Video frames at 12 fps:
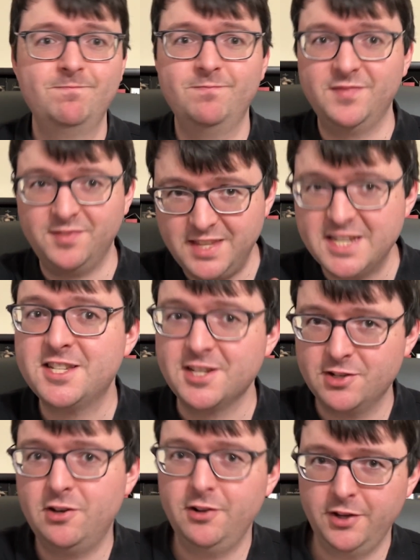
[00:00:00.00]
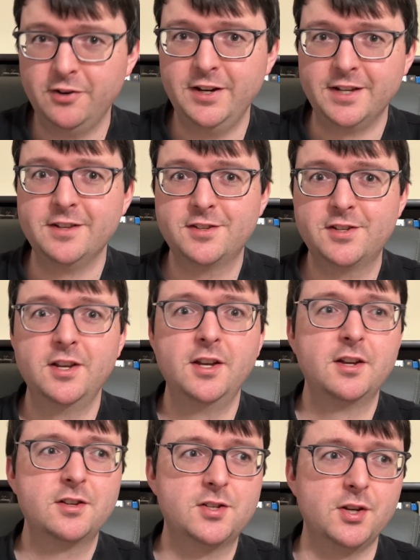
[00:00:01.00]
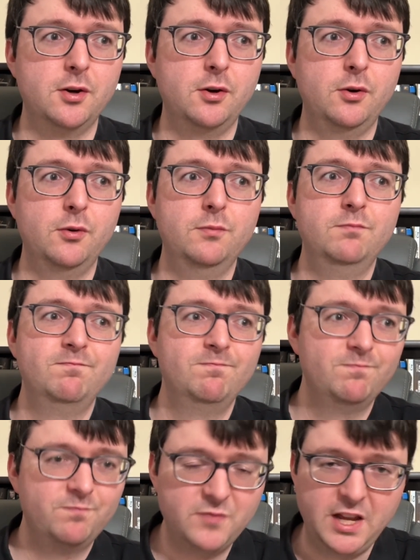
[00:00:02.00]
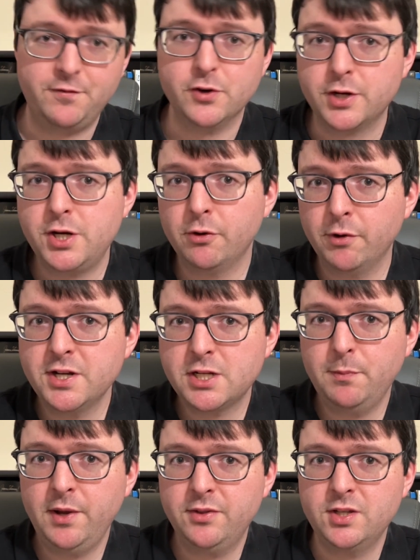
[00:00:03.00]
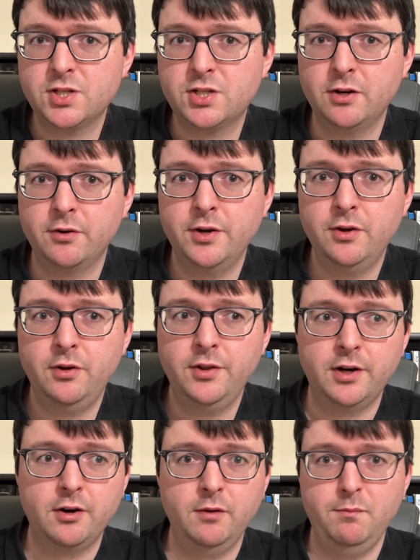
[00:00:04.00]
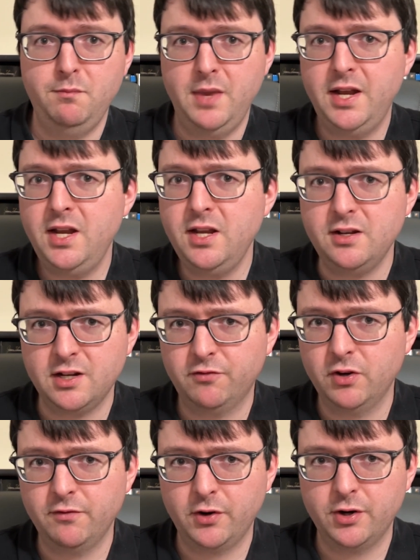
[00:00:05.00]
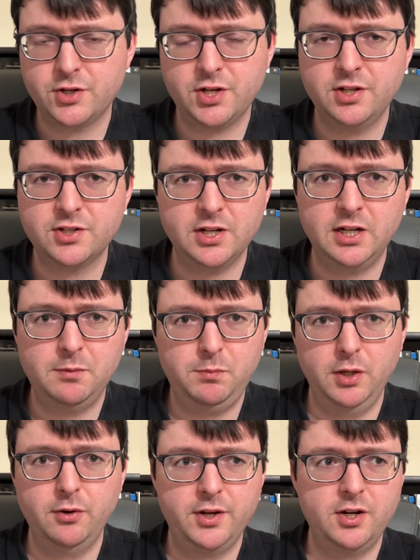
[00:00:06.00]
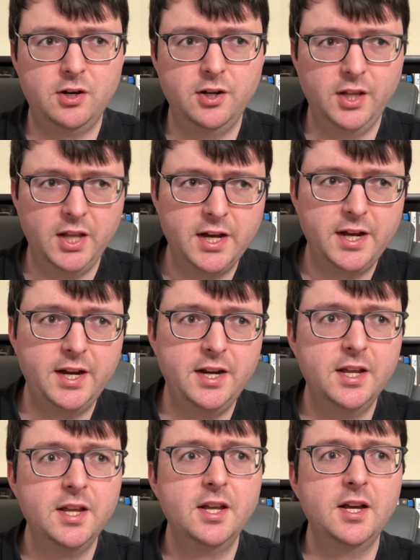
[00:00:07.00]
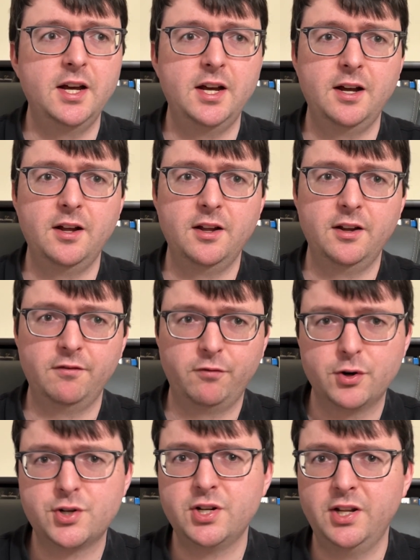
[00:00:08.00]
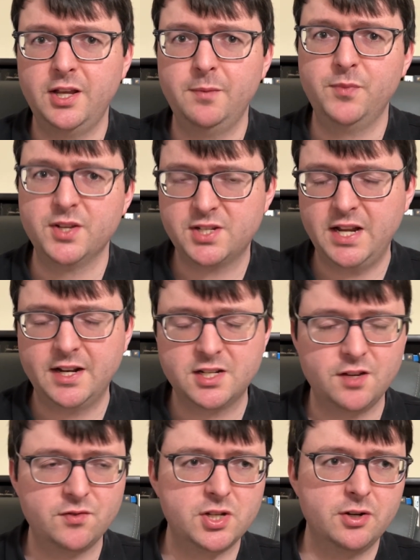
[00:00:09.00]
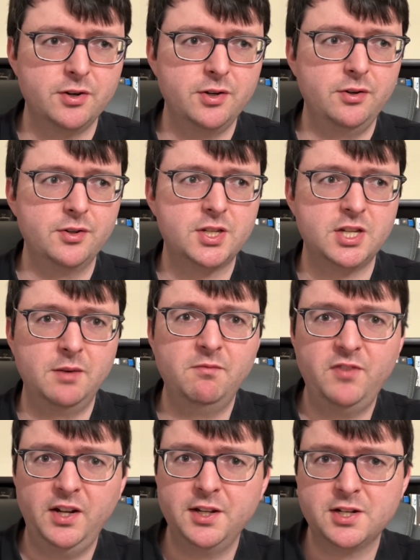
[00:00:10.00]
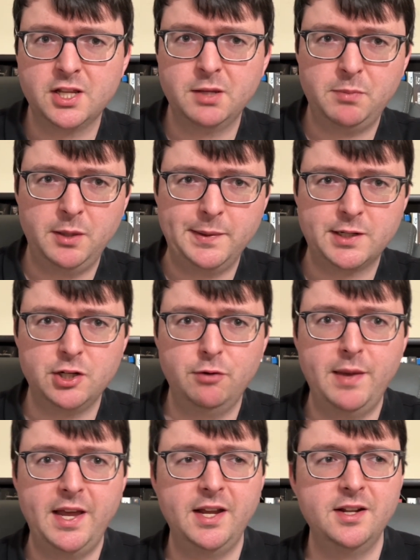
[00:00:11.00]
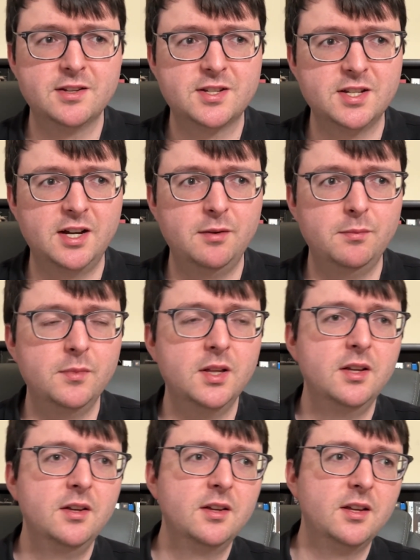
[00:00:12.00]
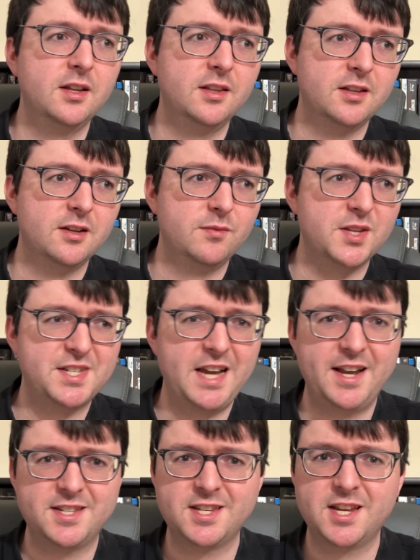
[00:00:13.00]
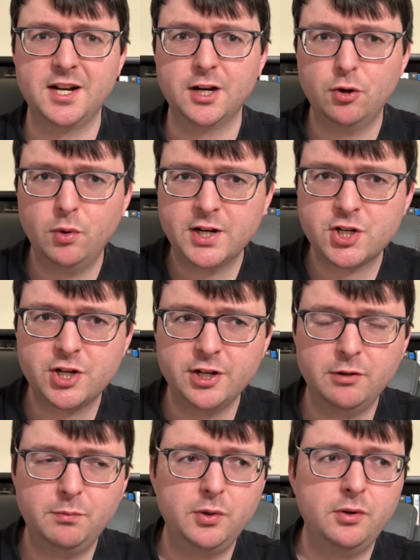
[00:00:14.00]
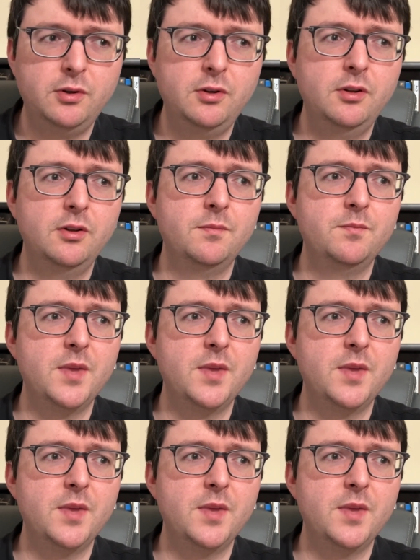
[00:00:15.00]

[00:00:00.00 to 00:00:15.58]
this is all there is. So if you're curious about this serial, there are many different versions uploaded online. Unfortunately, the status of serials, some fell into the public domain, some the status is kind of questionable.